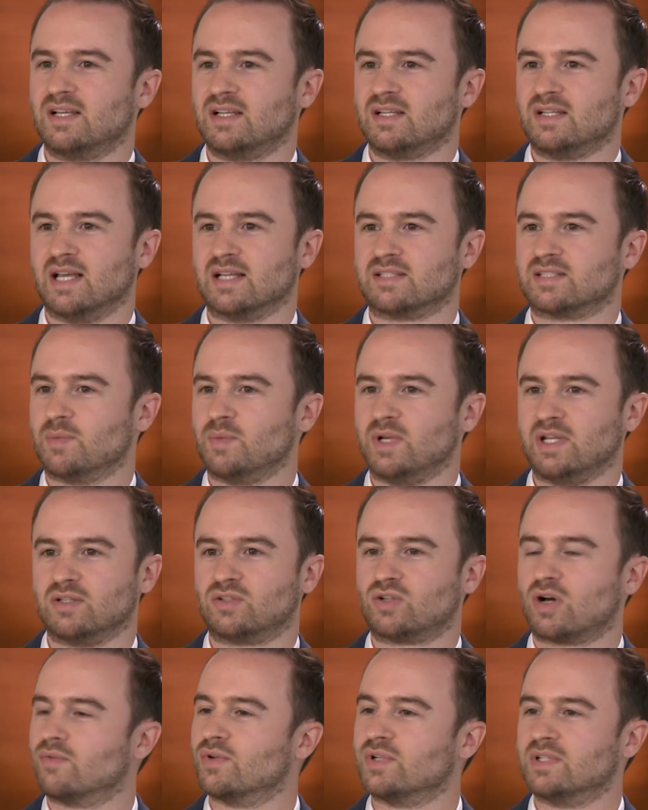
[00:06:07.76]
Yes, I mean,
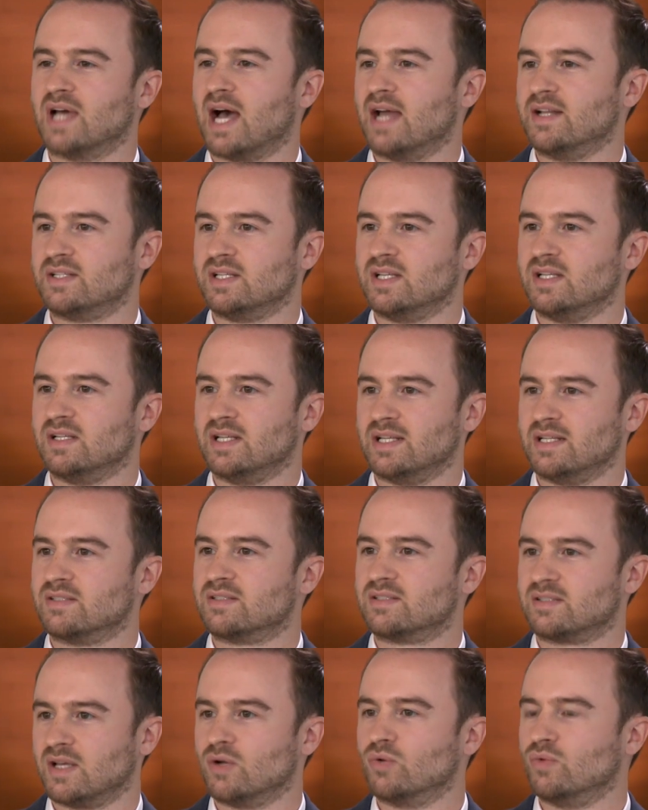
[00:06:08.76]
COVID-19
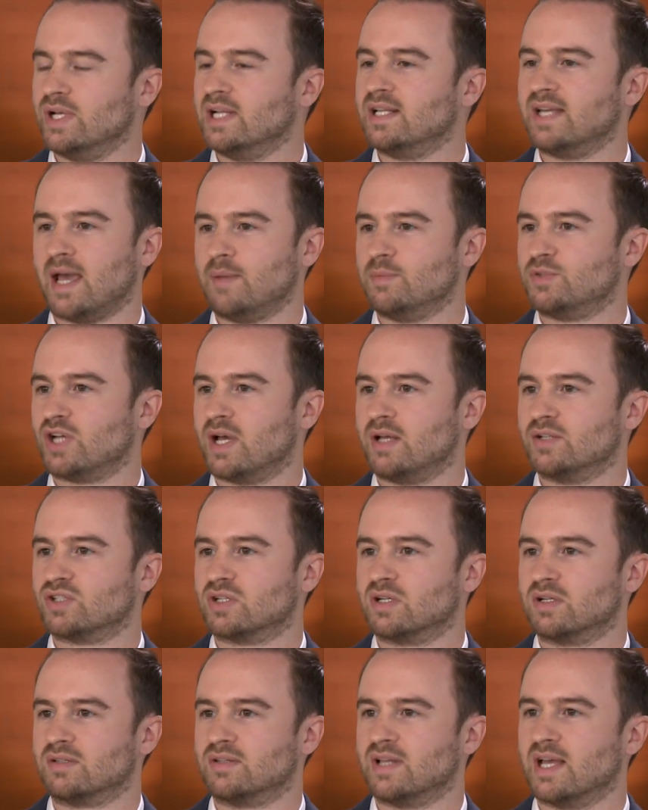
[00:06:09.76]
is a real game
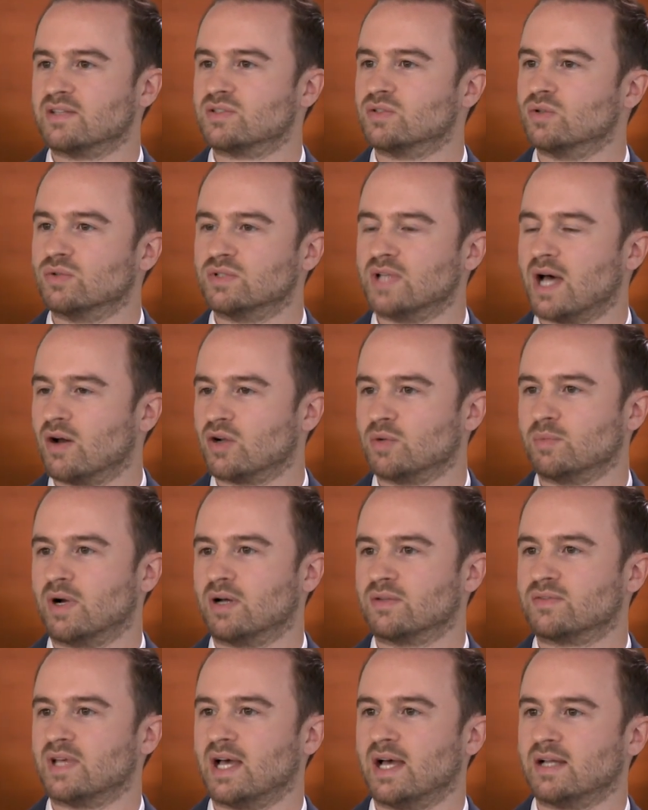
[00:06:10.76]
changer. There's no doubt
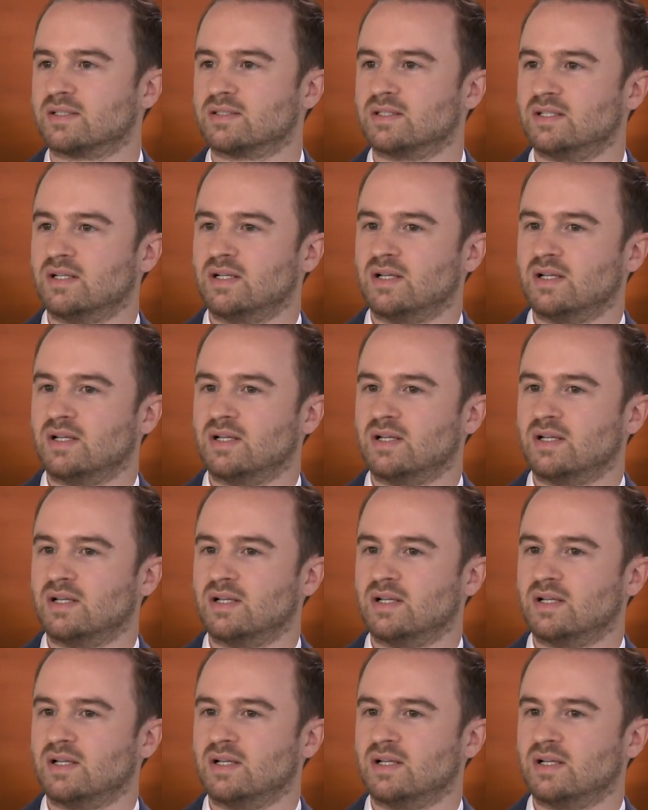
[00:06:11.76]
about that.